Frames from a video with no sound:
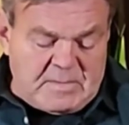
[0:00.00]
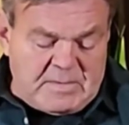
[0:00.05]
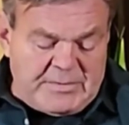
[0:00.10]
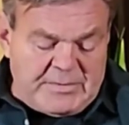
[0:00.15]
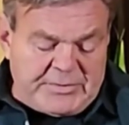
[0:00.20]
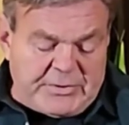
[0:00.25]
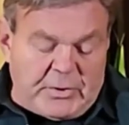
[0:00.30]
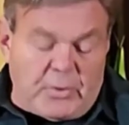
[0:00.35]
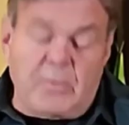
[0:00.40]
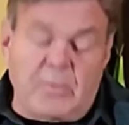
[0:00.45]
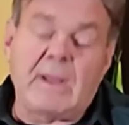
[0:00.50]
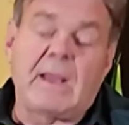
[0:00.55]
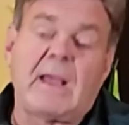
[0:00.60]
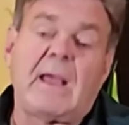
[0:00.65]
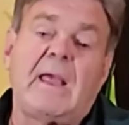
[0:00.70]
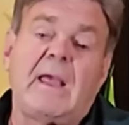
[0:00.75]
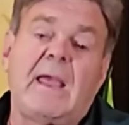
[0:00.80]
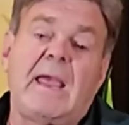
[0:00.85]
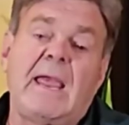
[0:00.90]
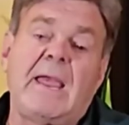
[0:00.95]
So
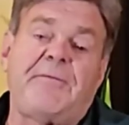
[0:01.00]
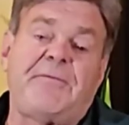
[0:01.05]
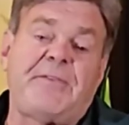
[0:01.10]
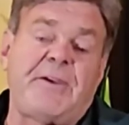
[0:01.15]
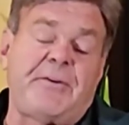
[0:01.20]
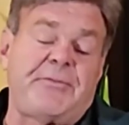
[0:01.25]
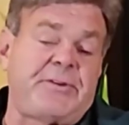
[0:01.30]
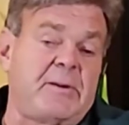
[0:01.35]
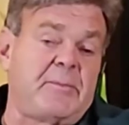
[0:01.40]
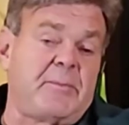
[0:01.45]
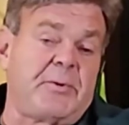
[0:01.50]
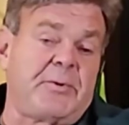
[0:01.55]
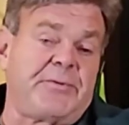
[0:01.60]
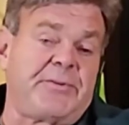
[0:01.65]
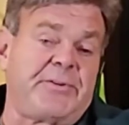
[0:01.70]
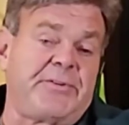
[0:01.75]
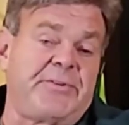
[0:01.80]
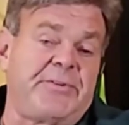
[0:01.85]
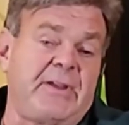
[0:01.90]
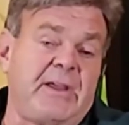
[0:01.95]
if there's an
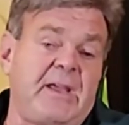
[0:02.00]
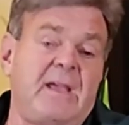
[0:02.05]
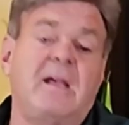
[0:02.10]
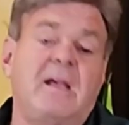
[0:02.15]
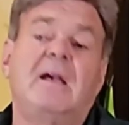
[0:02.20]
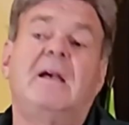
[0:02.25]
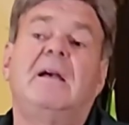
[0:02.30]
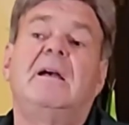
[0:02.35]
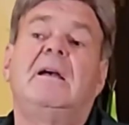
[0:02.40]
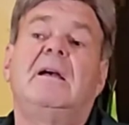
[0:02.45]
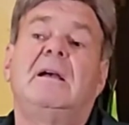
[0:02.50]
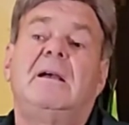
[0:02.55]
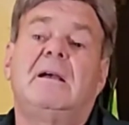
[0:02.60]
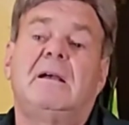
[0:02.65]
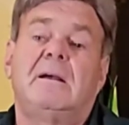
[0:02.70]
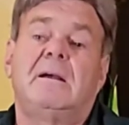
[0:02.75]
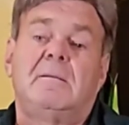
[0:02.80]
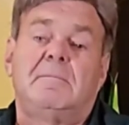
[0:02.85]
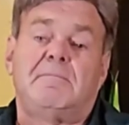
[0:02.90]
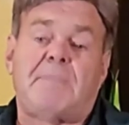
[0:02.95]
emergency,
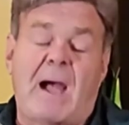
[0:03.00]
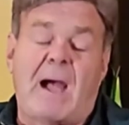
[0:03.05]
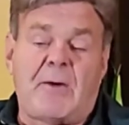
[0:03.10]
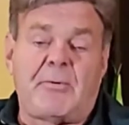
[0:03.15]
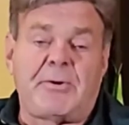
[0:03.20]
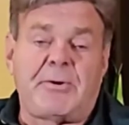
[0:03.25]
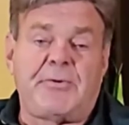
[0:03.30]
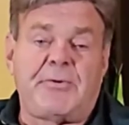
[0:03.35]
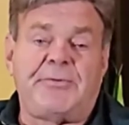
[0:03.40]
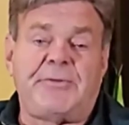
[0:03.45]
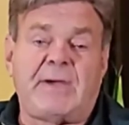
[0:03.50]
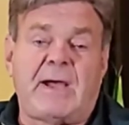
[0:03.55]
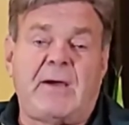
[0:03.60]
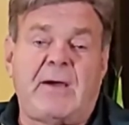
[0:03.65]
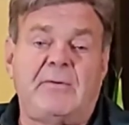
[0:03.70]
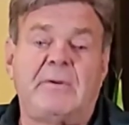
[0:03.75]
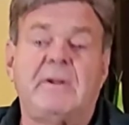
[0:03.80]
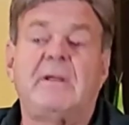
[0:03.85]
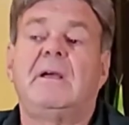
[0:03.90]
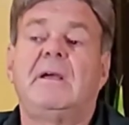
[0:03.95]
power goes
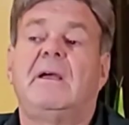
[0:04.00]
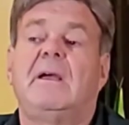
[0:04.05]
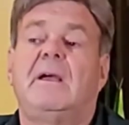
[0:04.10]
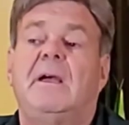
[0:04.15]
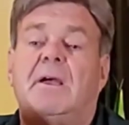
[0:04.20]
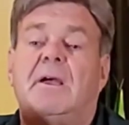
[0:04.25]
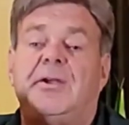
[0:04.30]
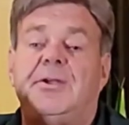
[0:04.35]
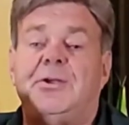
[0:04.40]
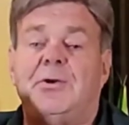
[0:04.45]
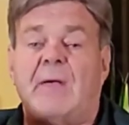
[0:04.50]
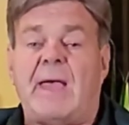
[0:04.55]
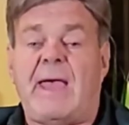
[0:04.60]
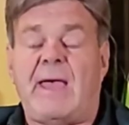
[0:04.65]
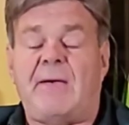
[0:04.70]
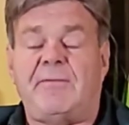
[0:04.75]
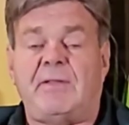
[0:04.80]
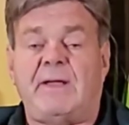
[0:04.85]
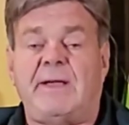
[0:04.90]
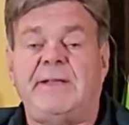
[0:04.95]
out, you'll
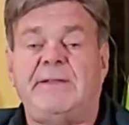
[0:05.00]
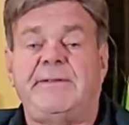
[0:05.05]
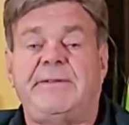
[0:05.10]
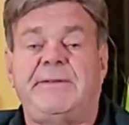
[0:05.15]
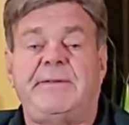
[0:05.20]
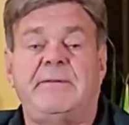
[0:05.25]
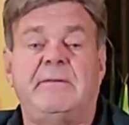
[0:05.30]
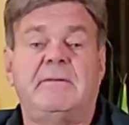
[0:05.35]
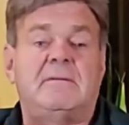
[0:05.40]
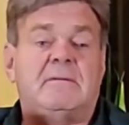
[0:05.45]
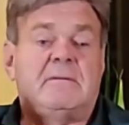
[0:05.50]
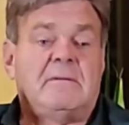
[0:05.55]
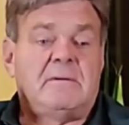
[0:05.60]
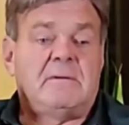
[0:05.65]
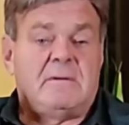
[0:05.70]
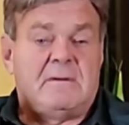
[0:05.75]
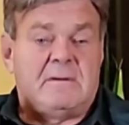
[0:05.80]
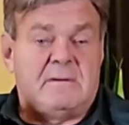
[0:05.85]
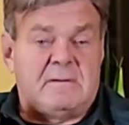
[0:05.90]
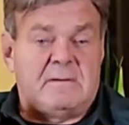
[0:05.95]
have lights.
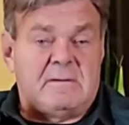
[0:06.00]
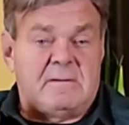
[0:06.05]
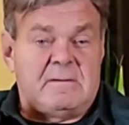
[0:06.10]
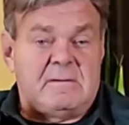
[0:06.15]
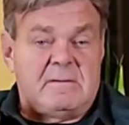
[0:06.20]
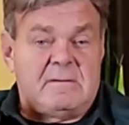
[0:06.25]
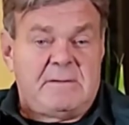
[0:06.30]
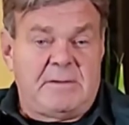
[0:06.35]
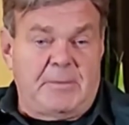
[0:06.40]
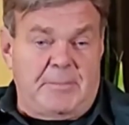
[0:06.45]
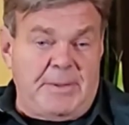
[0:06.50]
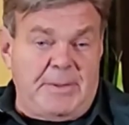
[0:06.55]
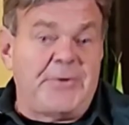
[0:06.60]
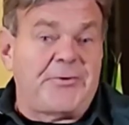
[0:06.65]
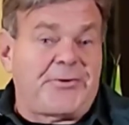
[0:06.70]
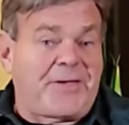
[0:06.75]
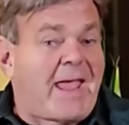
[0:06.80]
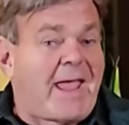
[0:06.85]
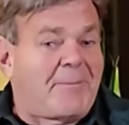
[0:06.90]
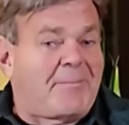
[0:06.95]
They'll be
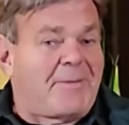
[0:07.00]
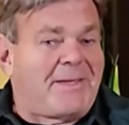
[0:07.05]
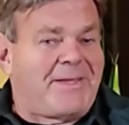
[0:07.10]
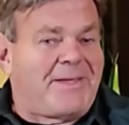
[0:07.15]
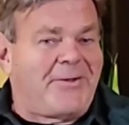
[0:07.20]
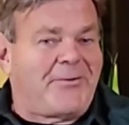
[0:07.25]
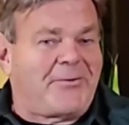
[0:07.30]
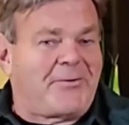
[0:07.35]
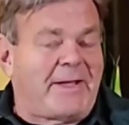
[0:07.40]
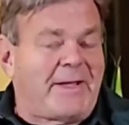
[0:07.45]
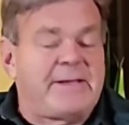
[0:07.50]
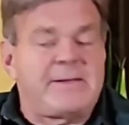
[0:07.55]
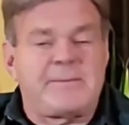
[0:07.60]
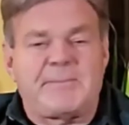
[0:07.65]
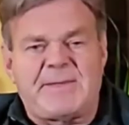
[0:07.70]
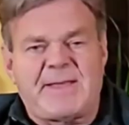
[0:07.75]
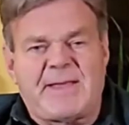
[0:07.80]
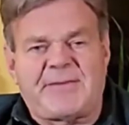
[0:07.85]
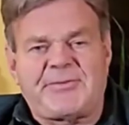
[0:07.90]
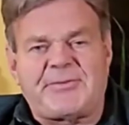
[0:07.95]
your camping gear lights,
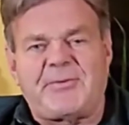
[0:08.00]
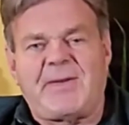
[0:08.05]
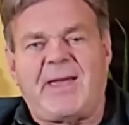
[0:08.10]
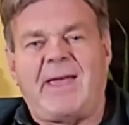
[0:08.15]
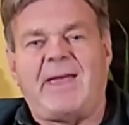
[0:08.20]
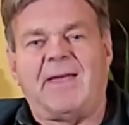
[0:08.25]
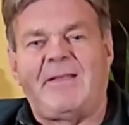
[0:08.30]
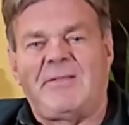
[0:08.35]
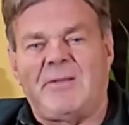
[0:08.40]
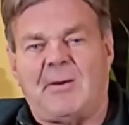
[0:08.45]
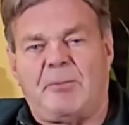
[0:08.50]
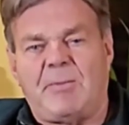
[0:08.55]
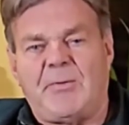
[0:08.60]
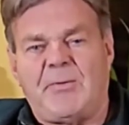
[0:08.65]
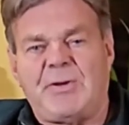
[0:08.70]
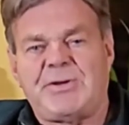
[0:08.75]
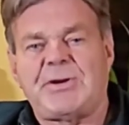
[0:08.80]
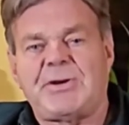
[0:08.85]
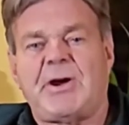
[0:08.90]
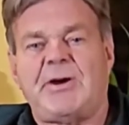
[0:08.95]
but that's okay. They'll be
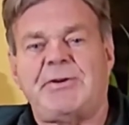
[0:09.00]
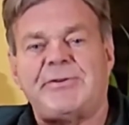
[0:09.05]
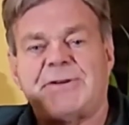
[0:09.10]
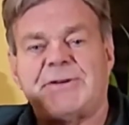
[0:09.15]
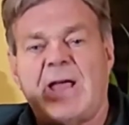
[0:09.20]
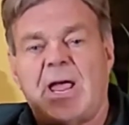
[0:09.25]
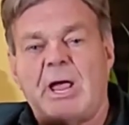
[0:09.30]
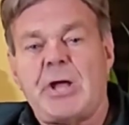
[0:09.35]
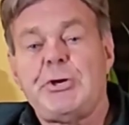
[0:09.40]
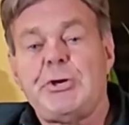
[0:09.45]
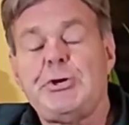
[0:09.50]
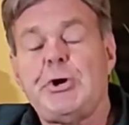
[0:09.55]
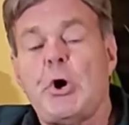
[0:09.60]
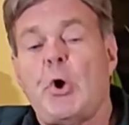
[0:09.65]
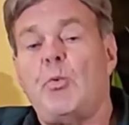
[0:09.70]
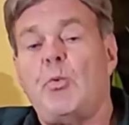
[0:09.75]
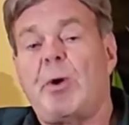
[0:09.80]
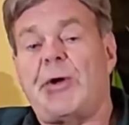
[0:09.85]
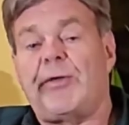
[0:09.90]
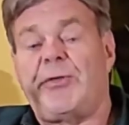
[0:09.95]
recharged. Know
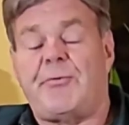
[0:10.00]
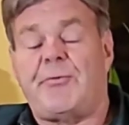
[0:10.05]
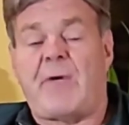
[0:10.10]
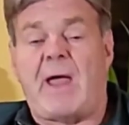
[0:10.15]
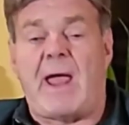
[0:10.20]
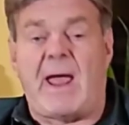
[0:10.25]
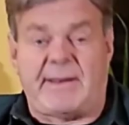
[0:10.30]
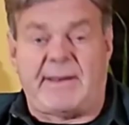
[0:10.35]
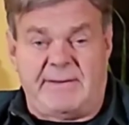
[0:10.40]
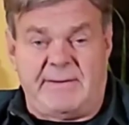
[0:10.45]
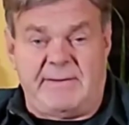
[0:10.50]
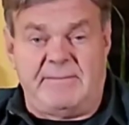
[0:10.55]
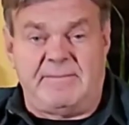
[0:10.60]
where they're at.